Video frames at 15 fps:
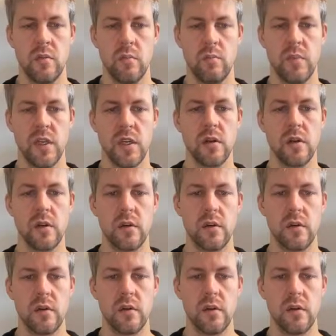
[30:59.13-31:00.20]
bigger
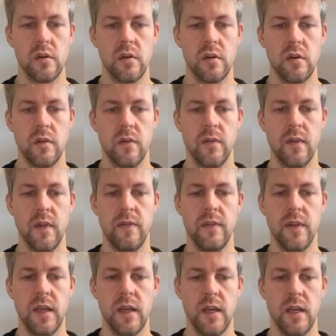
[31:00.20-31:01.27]
than
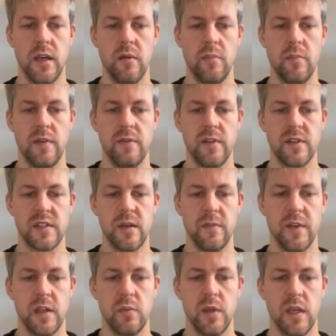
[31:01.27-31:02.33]
the prefix sum
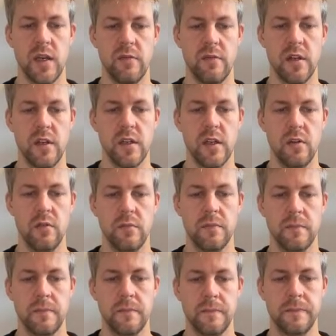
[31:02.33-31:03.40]
that we have right now.
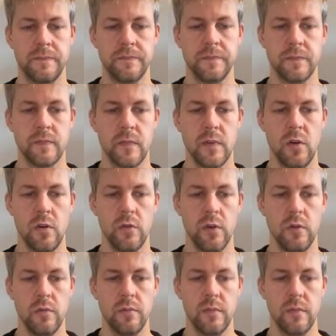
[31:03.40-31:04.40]
Oh no,